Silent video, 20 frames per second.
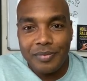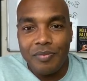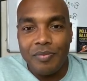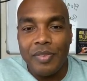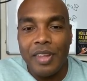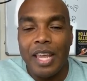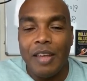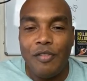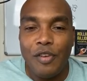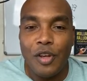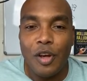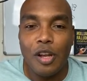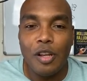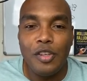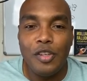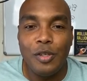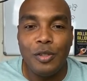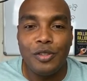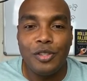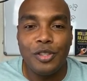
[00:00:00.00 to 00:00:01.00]
if you go to
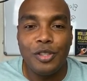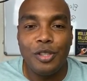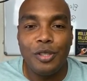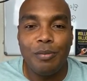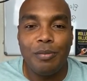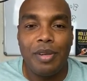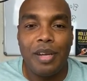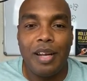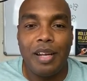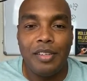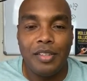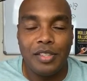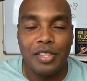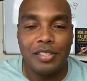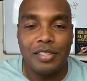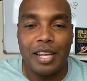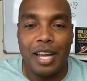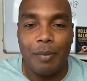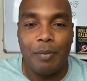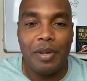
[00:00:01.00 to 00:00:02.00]
YouTube and you just
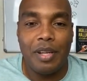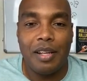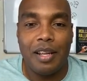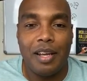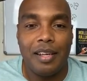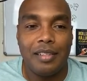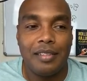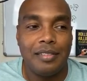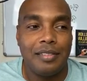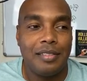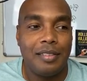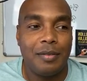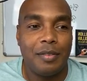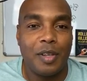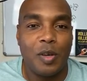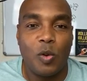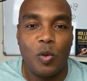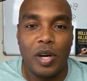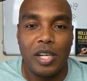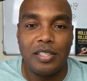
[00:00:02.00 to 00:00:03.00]
type in like the
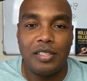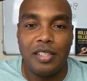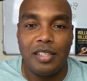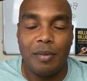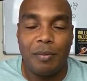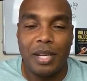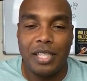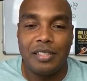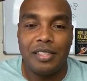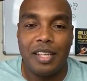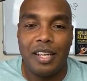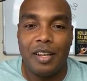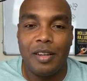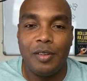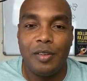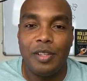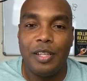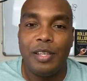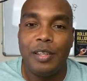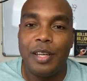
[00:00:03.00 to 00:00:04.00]
question on my channel,
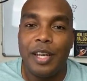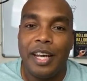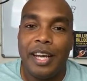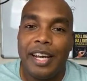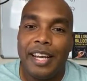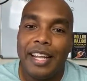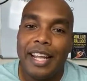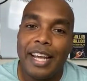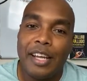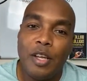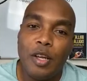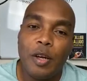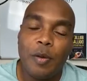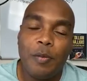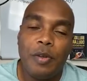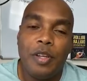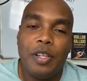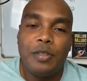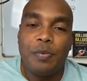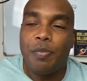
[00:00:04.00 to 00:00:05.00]
like you, could,
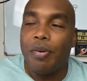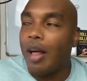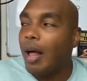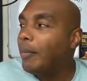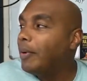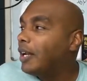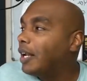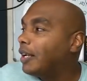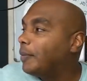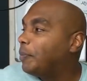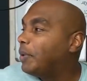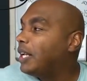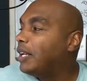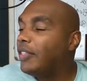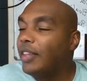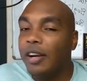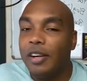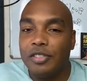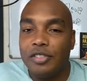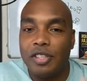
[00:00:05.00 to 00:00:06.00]
it's probably going to be
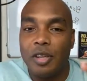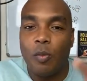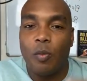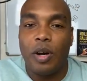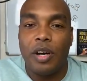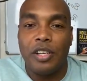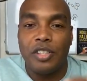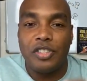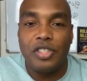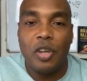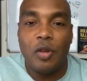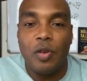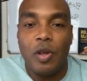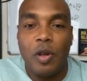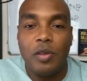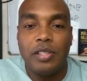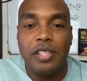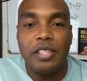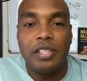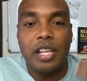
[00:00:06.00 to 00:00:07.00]
there somewhere in the show
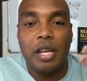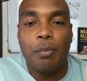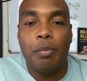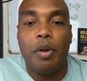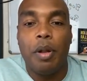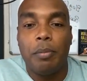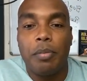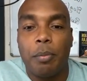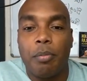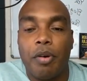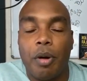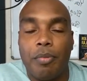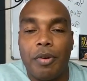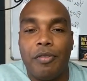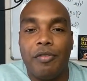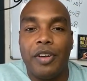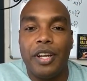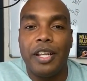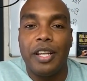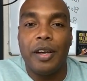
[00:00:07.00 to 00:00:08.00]
notes. It's going to pull up the appropriate
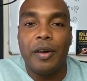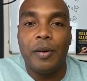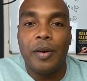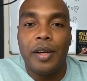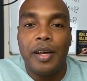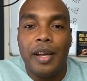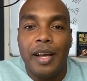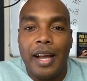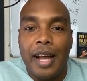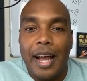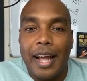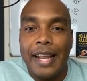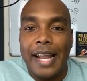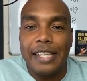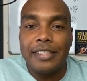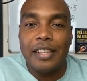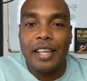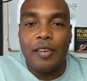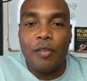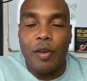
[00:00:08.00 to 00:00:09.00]
video, and that's
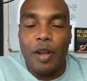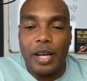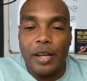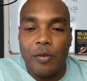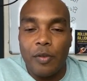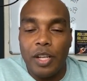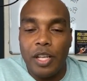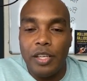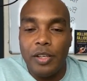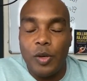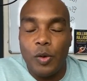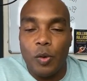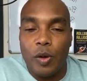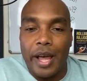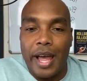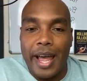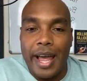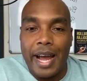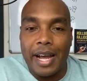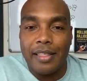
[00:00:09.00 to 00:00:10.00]
like really cool
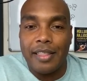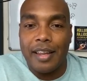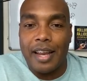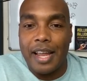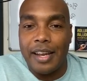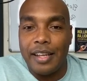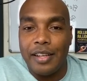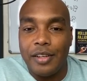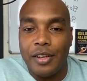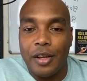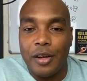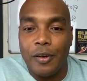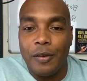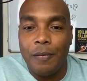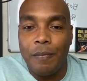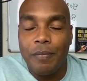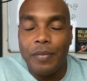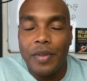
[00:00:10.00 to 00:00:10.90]
hack that I didn't know.